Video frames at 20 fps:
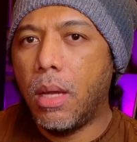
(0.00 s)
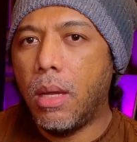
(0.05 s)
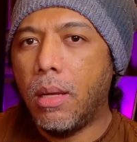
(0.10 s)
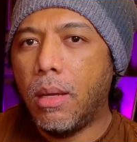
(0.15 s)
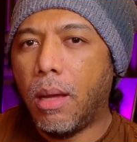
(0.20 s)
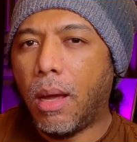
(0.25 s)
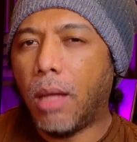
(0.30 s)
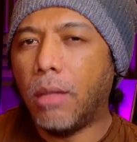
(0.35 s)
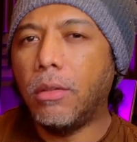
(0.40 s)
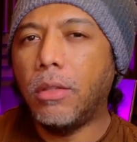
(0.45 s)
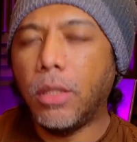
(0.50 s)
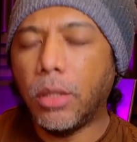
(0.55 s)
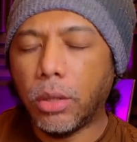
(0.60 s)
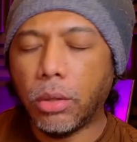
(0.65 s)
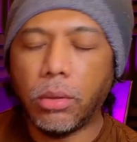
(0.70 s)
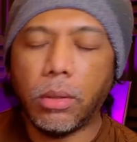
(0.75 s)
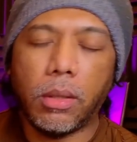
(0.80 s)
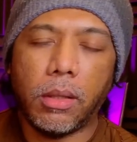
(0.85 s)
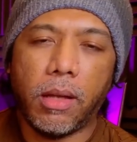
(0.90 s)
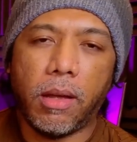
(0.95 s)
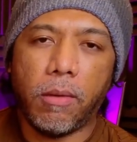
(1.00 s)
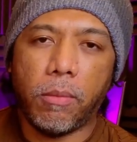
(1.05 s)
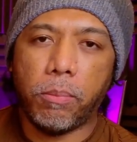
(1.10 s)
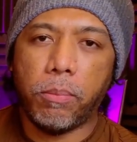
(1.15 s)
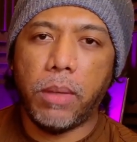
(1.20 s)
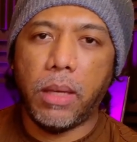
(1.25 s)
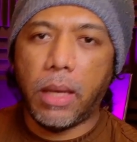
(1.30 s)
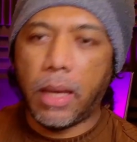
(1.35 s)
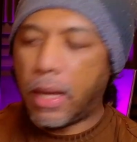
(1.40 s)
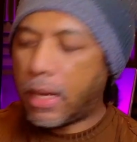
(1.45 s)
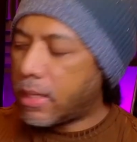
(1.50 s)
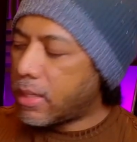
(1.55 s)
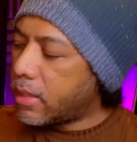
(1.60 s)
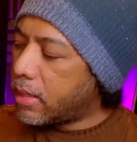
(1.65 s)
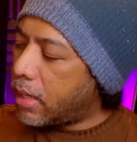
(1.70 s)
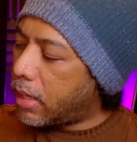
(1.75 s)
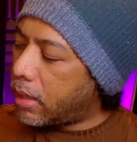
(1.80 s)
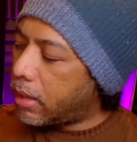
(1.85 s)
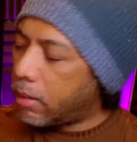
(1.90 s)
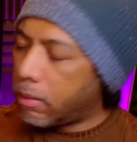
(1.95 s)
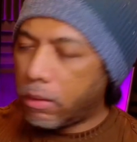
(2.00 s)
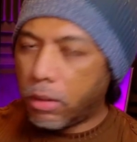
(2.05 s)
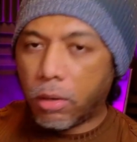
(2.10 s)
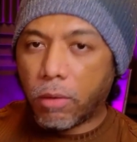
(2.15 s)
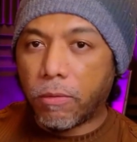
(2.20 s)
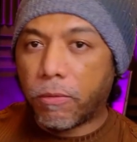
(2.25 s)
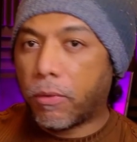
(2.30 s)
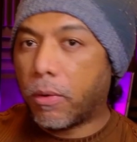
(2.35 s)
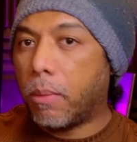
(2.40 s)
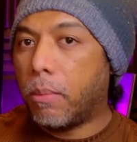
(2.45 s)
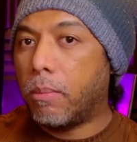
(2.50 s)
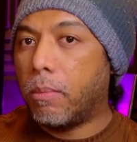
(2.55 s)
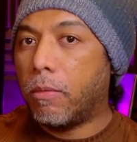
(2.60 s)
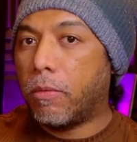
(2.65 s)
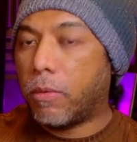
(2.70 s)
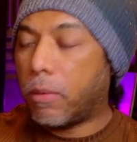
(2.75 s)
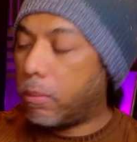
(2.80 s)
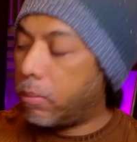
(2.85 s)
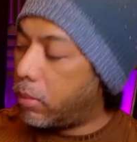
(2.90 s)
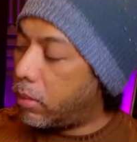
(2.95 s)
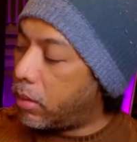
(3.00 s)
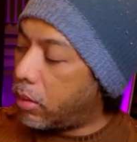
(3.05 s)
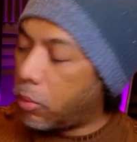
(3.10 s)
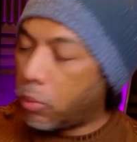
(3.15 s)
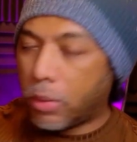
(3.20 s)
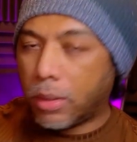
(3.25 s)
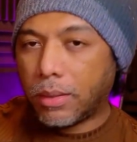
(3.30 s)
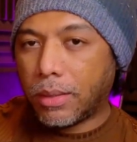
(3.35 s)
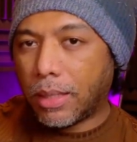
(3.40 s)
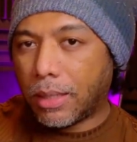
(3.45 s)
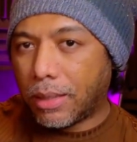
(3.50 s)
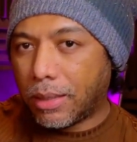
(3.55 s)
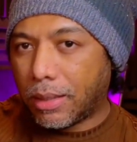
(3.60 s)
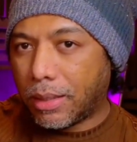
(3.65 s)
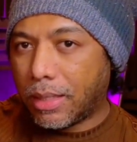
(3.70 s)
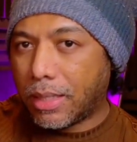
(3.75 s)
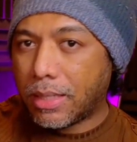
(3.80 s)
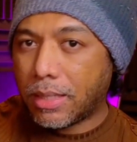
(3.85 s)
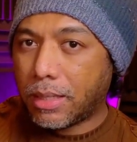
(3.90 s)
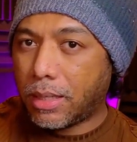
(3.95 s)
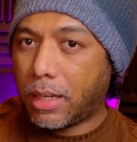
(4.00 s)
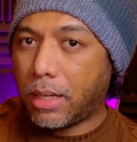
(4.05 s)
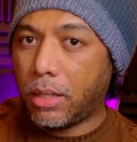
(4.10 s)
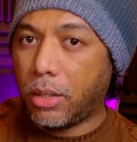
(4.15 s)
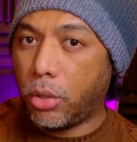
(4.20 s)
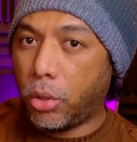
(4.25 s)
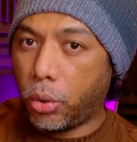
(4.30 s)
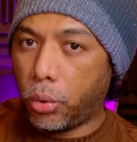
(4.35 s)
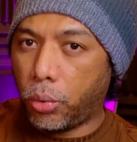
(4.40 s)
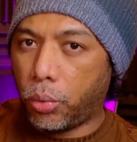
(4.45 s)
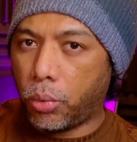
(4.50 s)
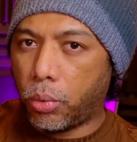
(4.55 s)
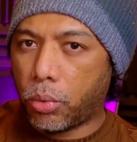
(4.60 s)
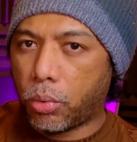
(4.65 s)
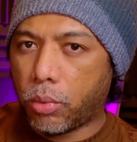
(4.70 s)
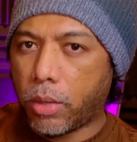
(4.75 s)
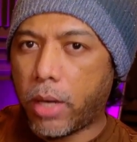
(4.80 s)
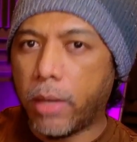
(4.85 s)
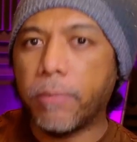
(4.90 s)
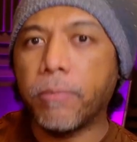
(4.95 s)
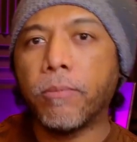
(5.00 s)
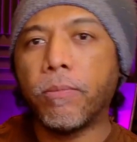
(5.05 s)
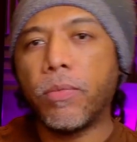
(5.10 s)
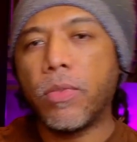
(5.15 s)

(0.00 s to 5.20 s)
additional FPS that, from the one that this can do, right?